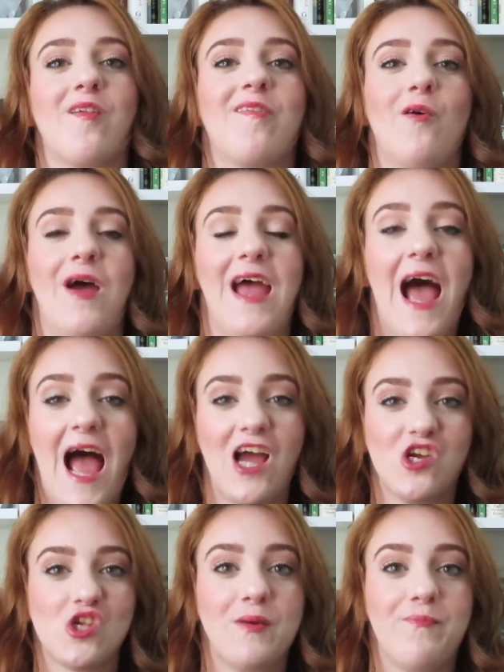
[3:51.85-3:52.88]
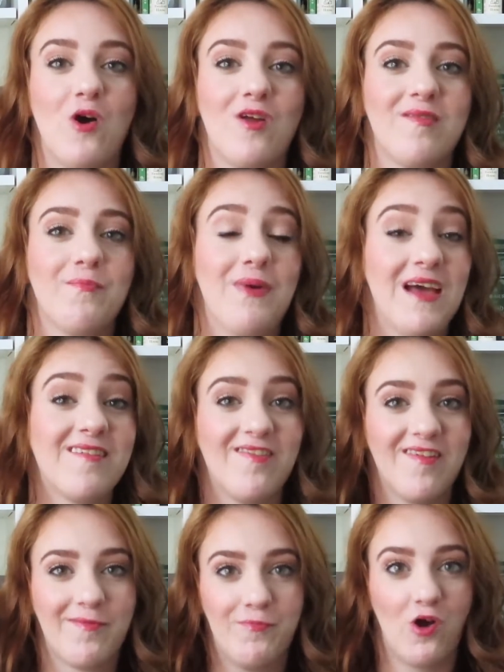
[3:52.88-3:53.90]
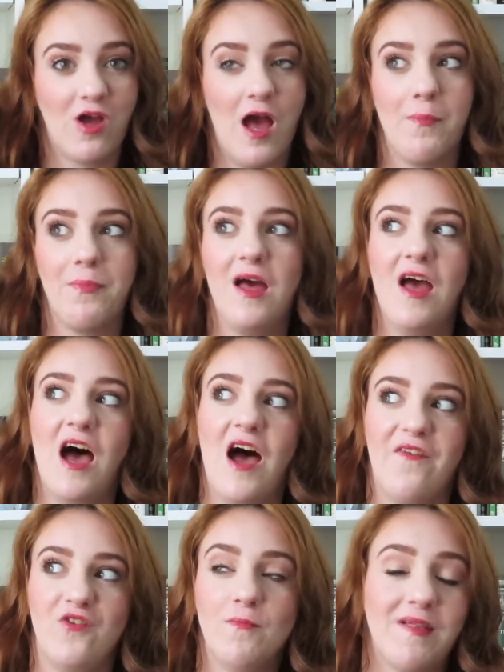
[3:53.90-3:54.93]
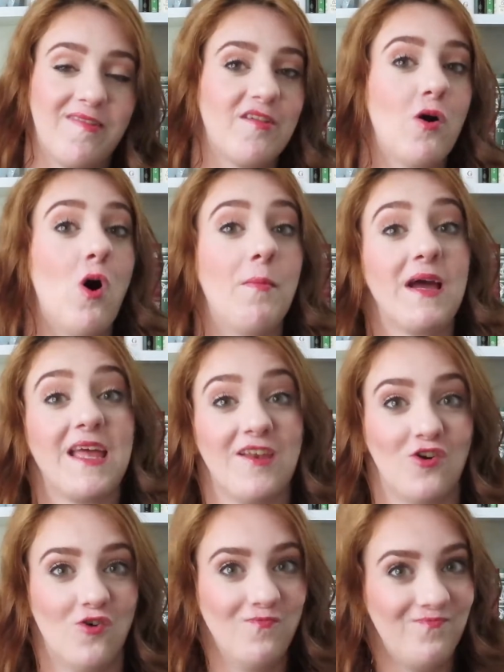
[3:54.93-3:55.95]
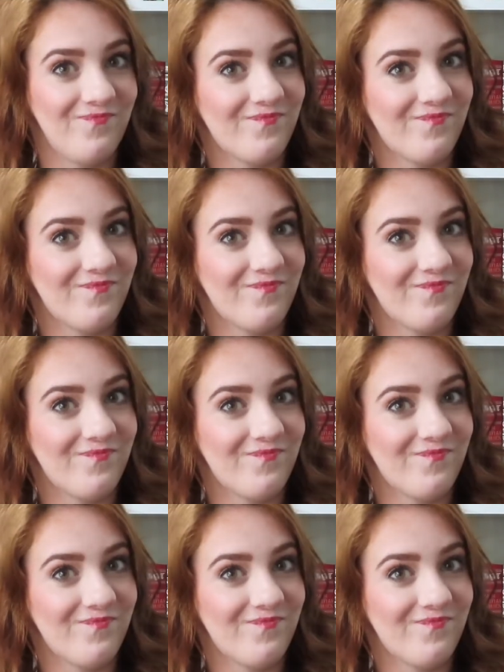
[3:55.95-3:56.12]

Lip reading: So I actually picked this book up a few months ago on my Kindle,